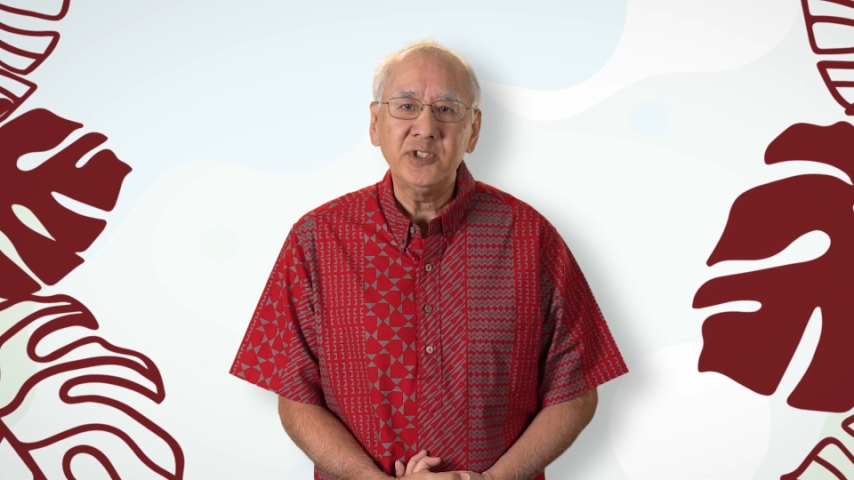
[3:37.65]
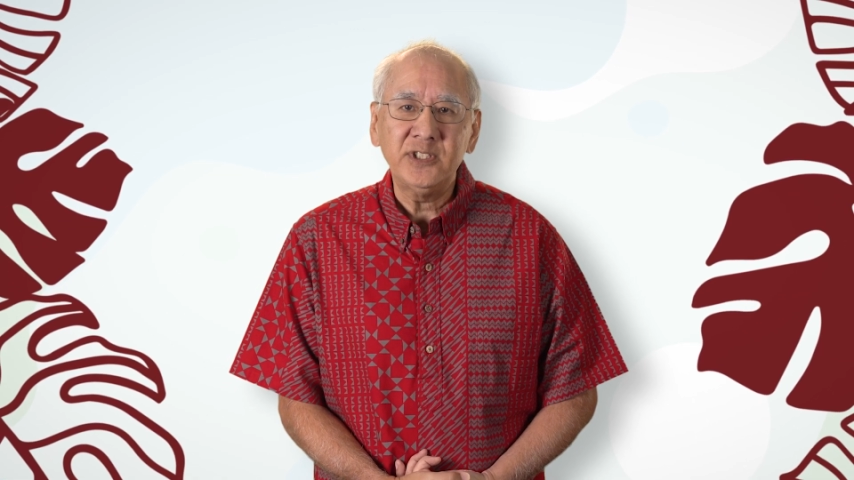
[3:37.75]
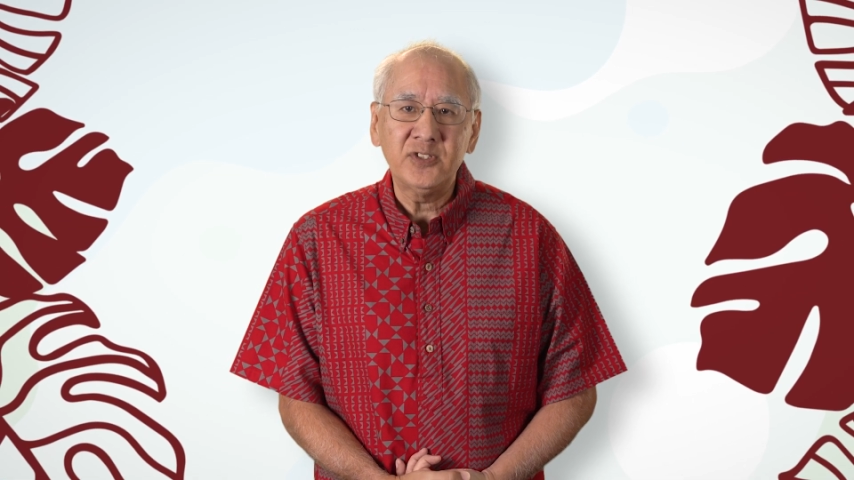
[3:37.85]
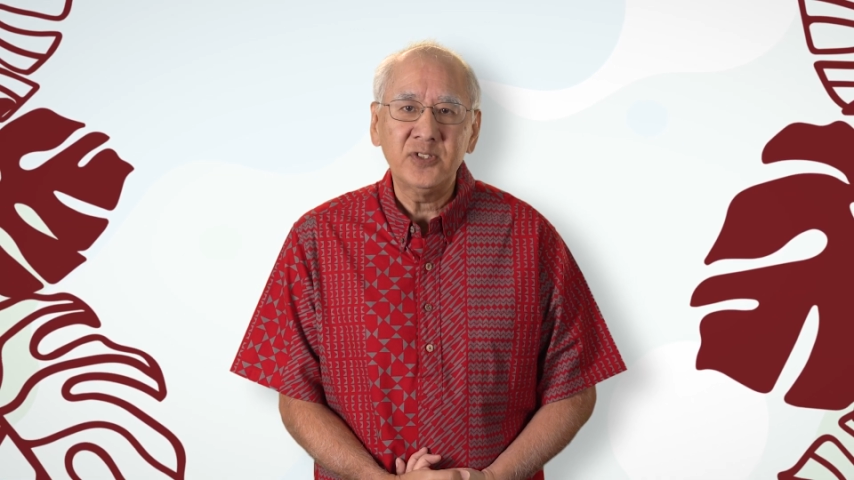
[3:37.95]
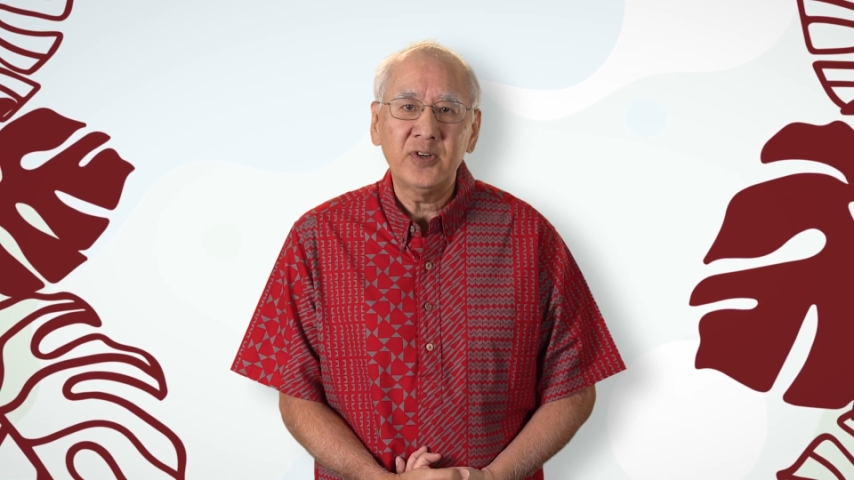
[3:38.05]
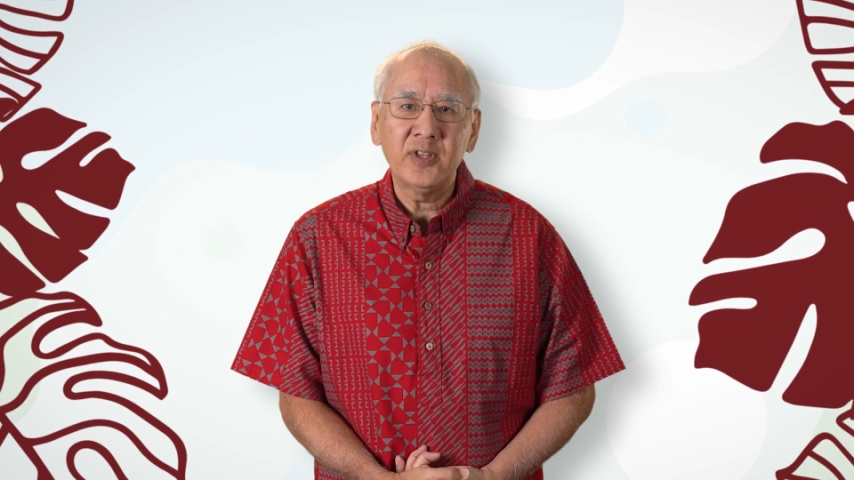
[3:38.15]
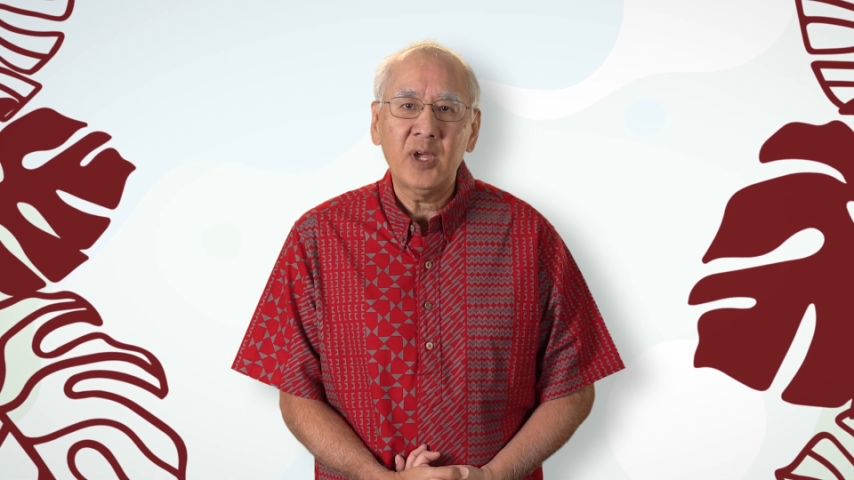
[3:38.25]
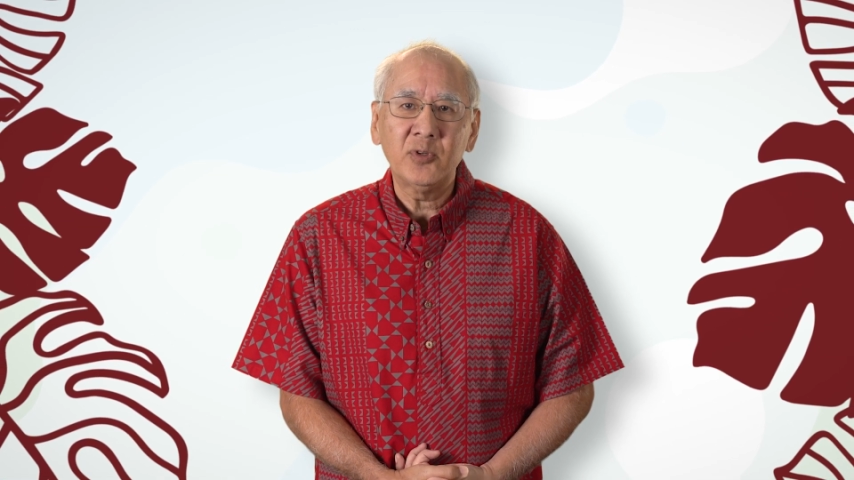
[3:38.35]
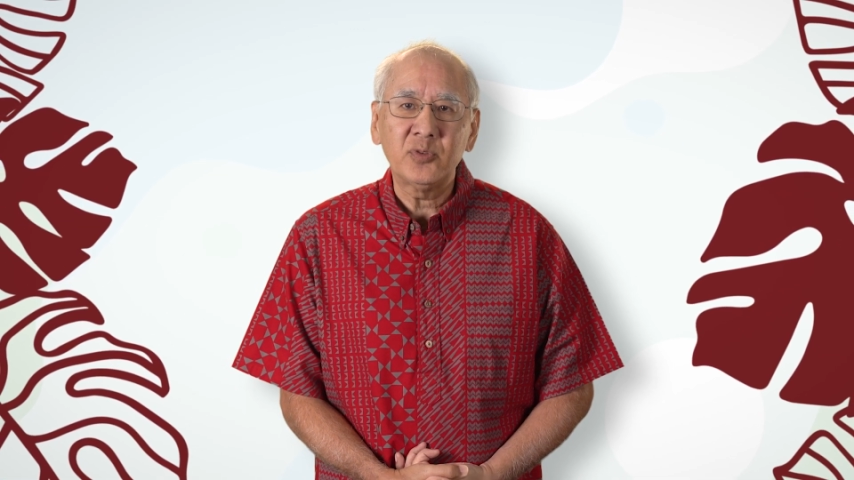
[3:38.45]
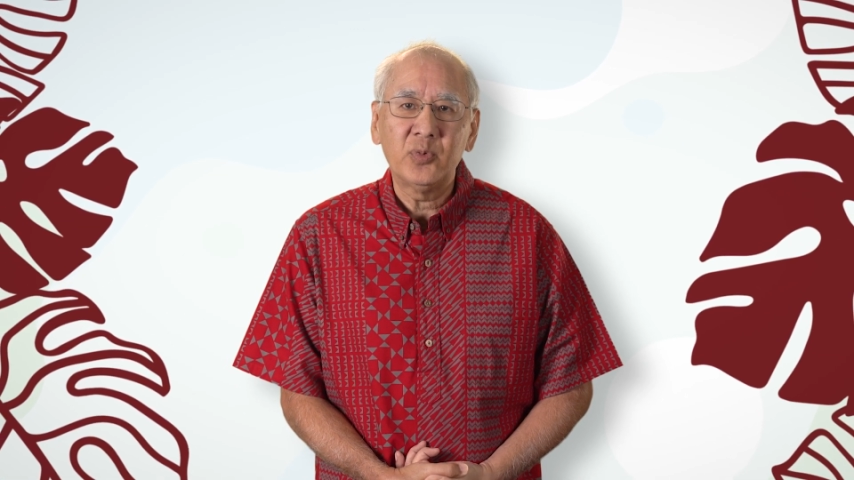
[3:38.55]
easier and
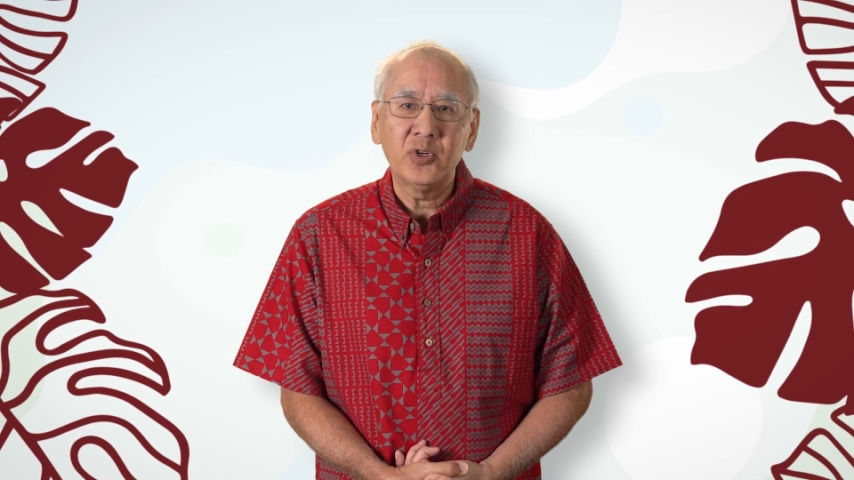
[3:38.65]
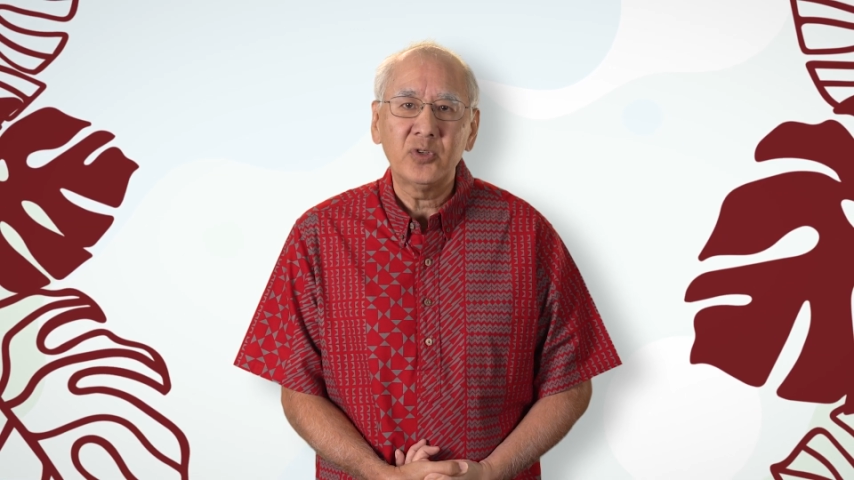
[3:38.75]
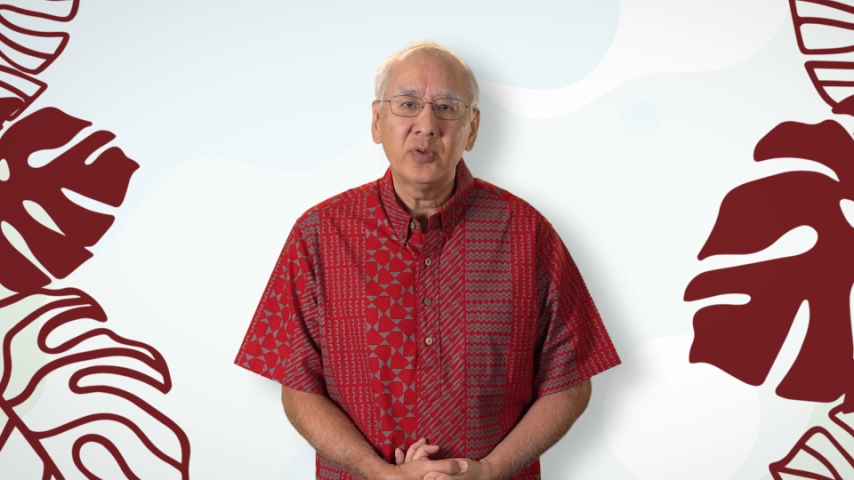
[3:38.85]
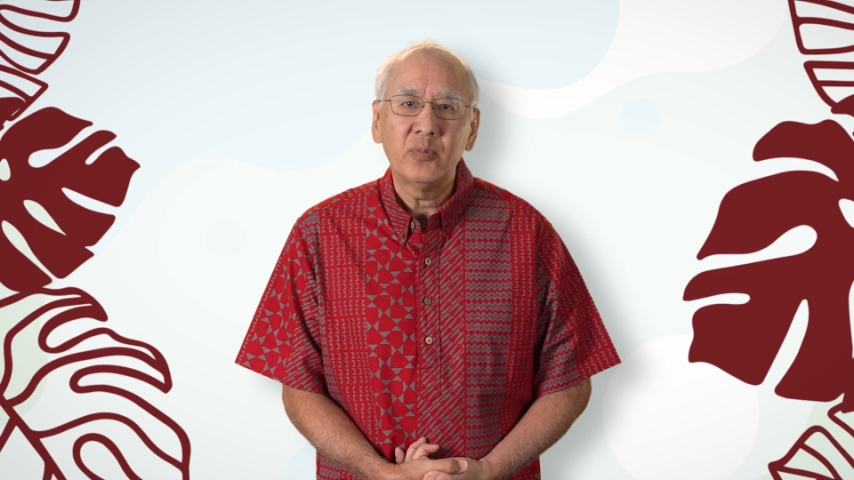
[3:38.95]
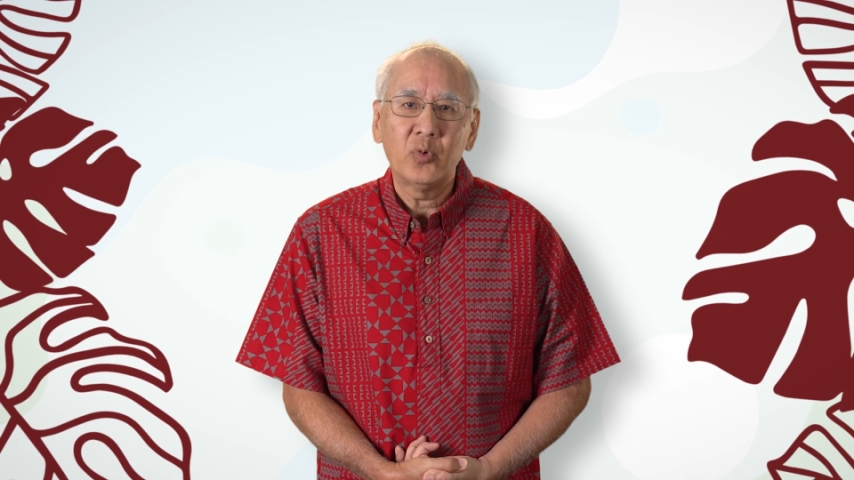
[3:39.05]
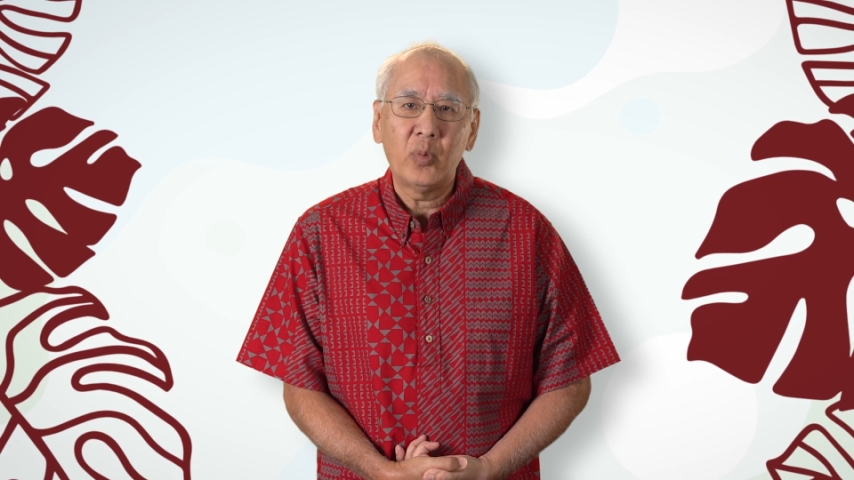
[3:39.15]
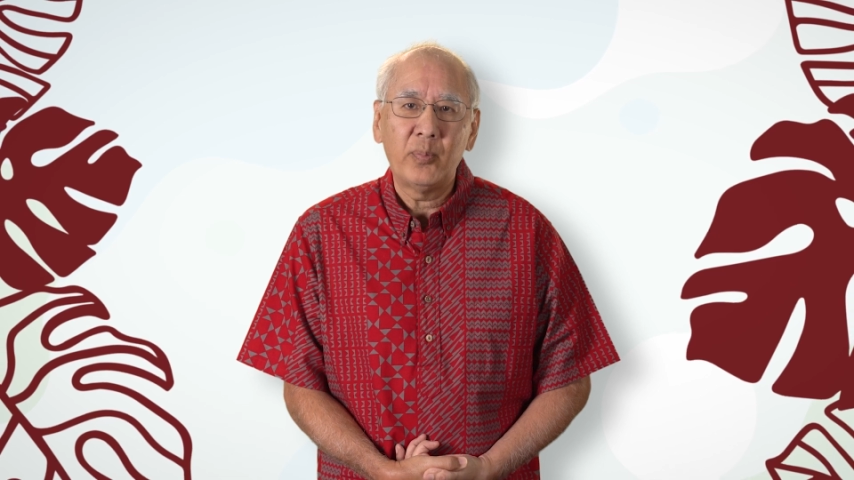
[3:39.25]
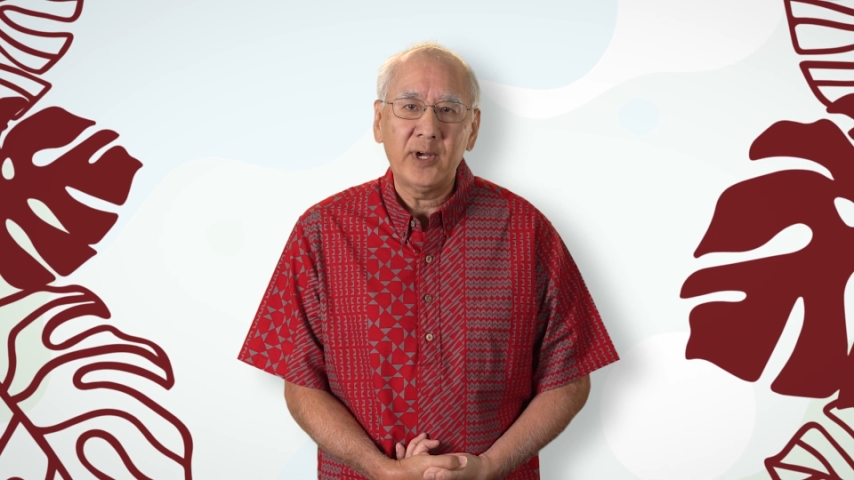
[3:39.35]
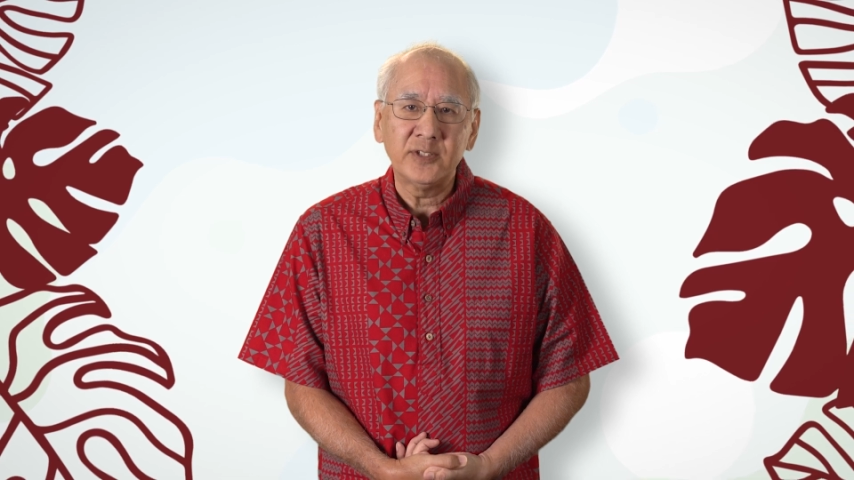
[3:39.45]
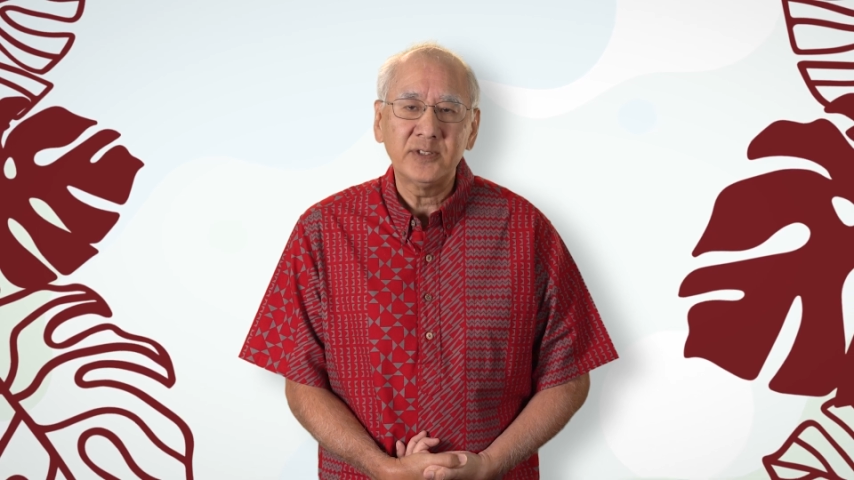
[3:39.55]
that much more
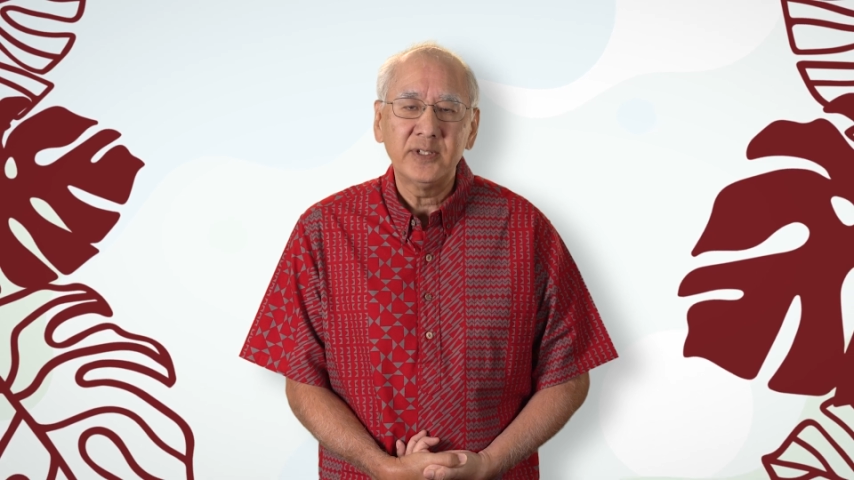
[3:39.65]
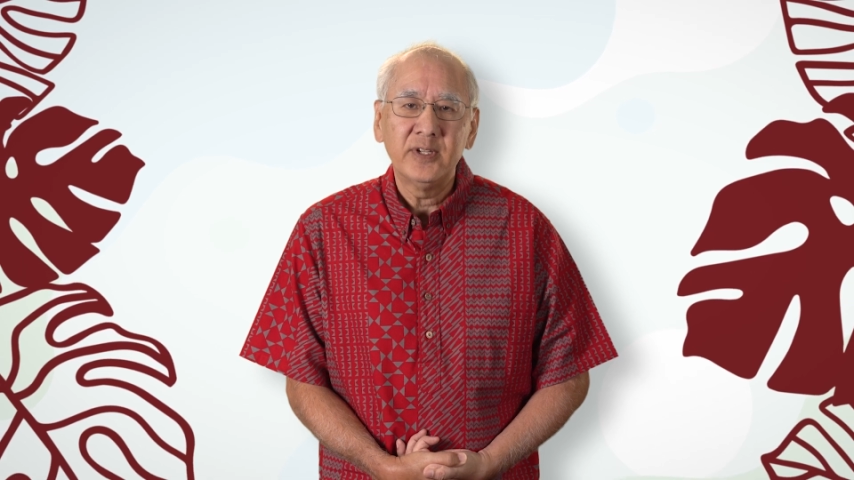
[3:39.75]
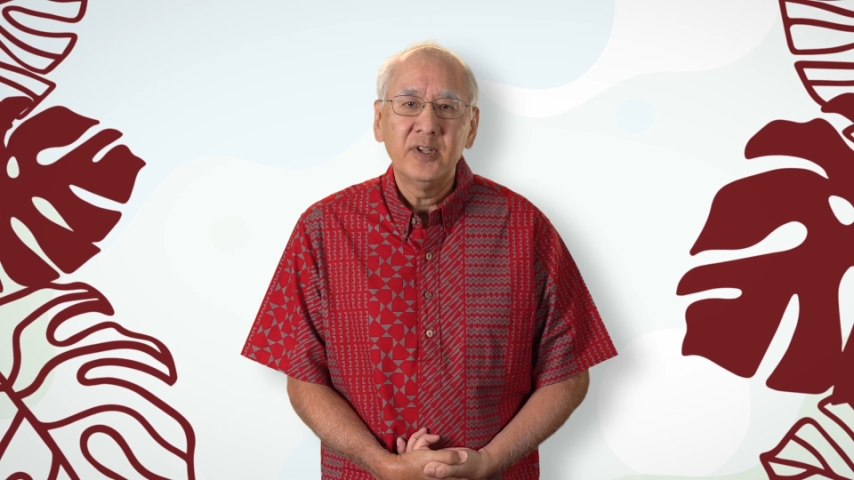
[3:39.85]
robust.